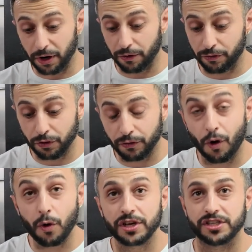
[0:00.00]
But if you
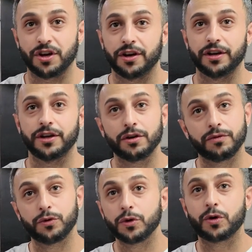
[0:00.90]
focus on it, your
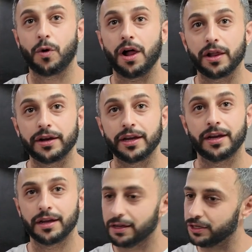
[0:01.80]
food quality
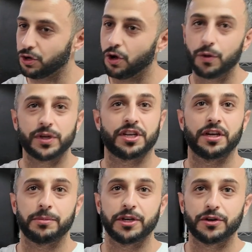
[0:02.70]
is always
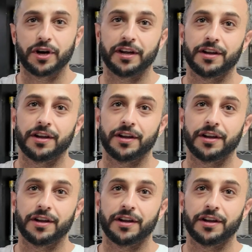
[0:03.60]
going to be great.